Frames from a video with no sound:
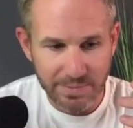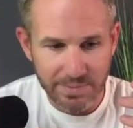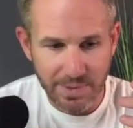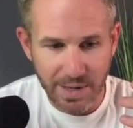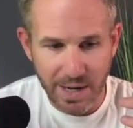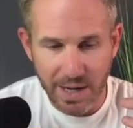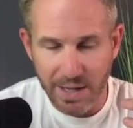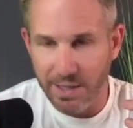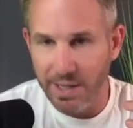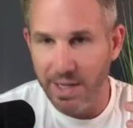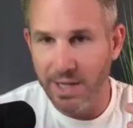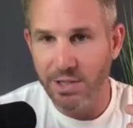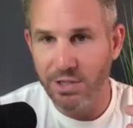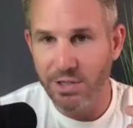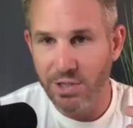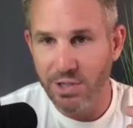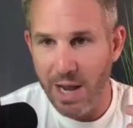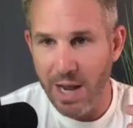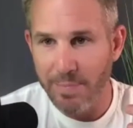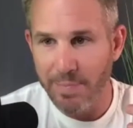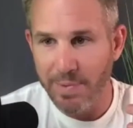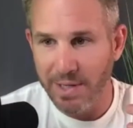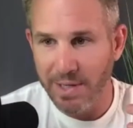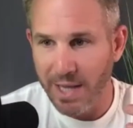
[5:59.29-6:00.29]
online
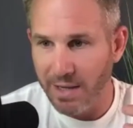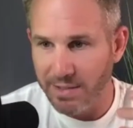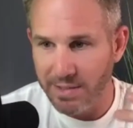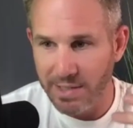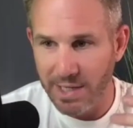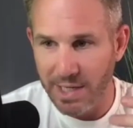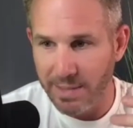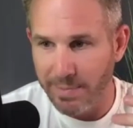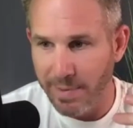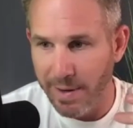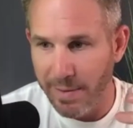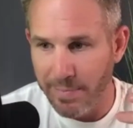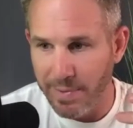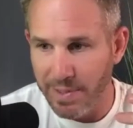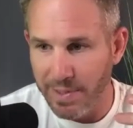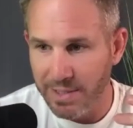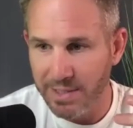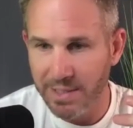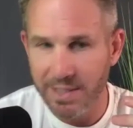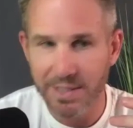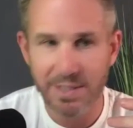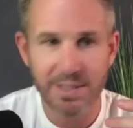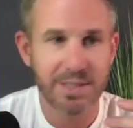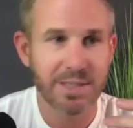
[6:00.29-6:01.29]
shopping outside of my
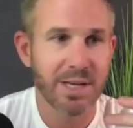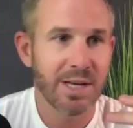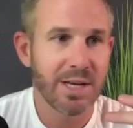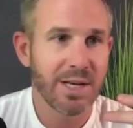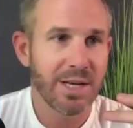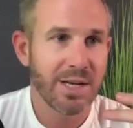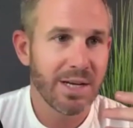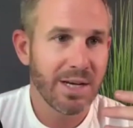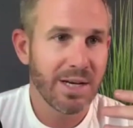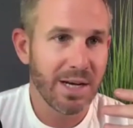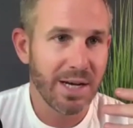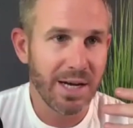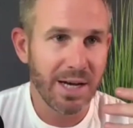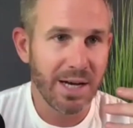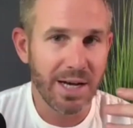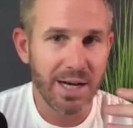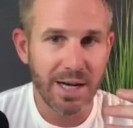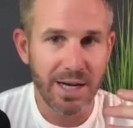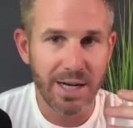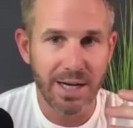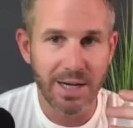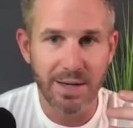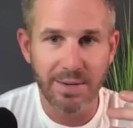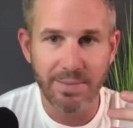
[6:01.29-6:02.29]
business.
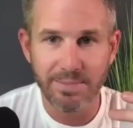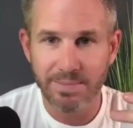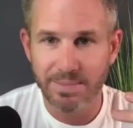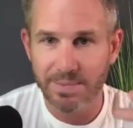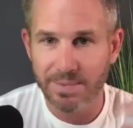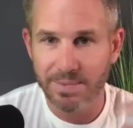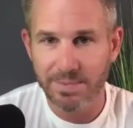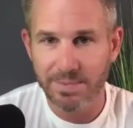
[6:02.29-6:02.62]
Um,